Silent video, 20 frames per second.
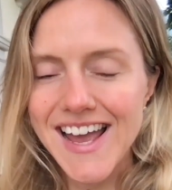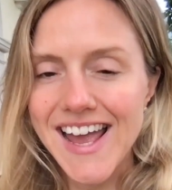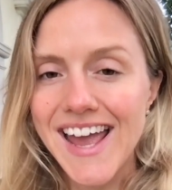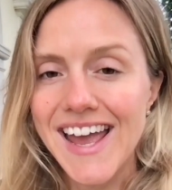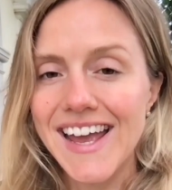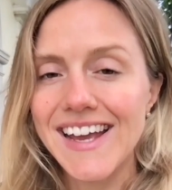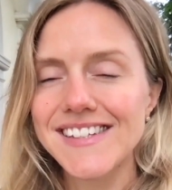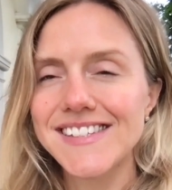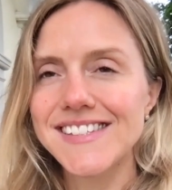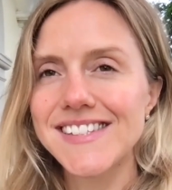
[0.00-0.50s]

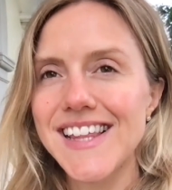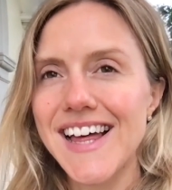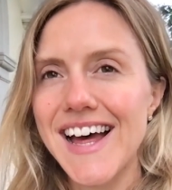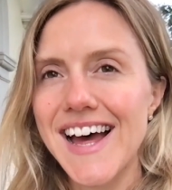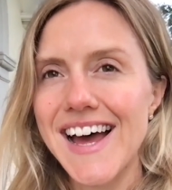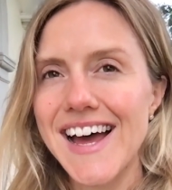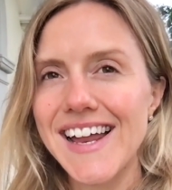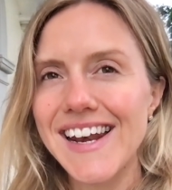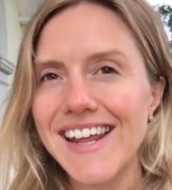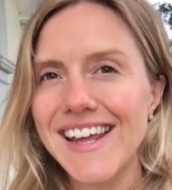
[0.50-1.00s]
is
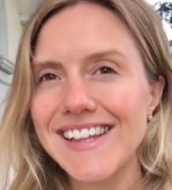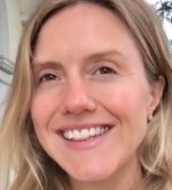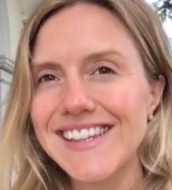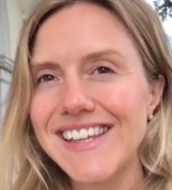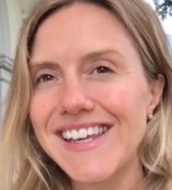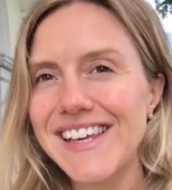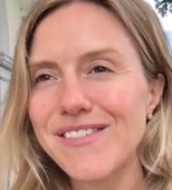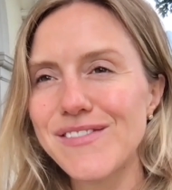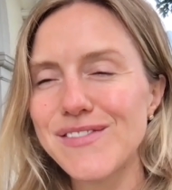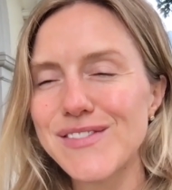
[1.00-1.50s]
that it
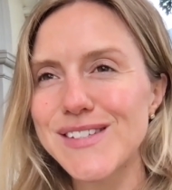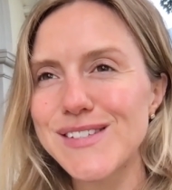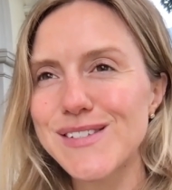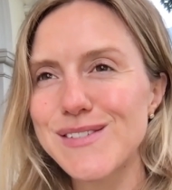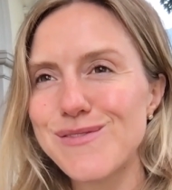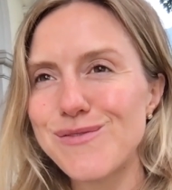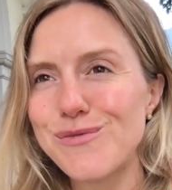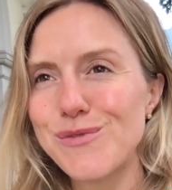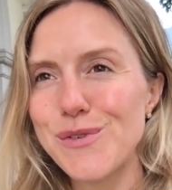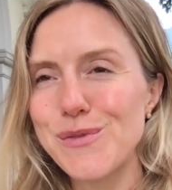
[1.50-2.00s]
leaves
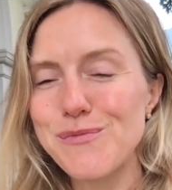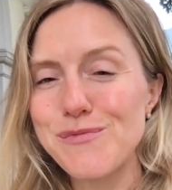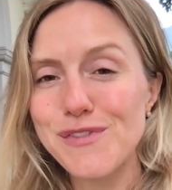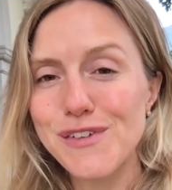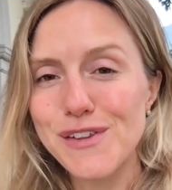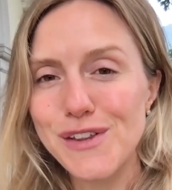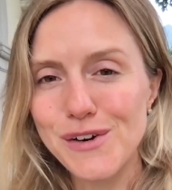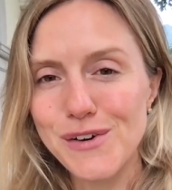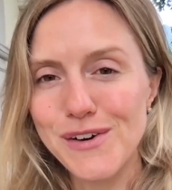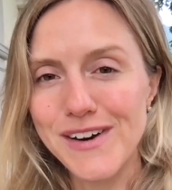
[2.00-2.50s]
room for the
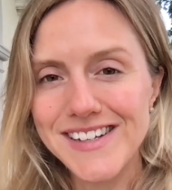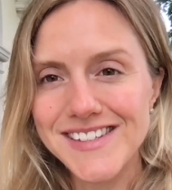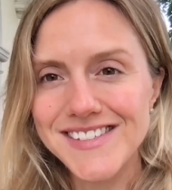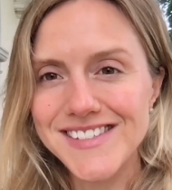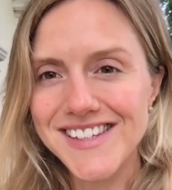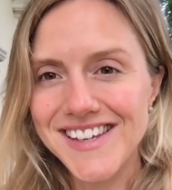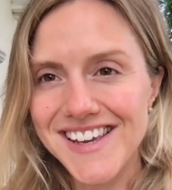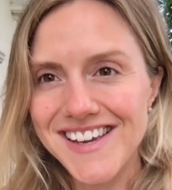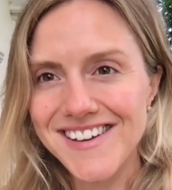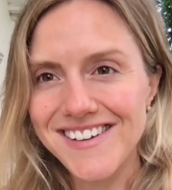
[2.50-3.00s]

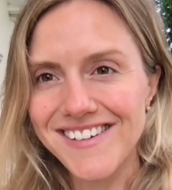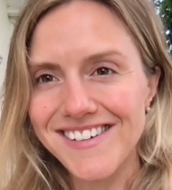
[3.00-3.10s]
crazy.